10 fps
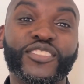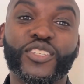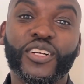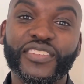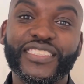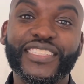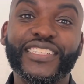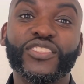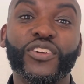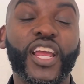
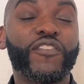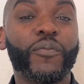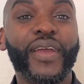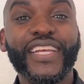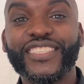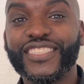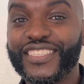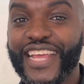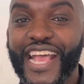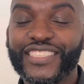services, or
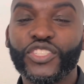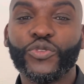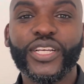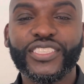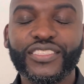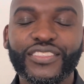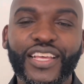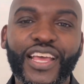information, asking questions.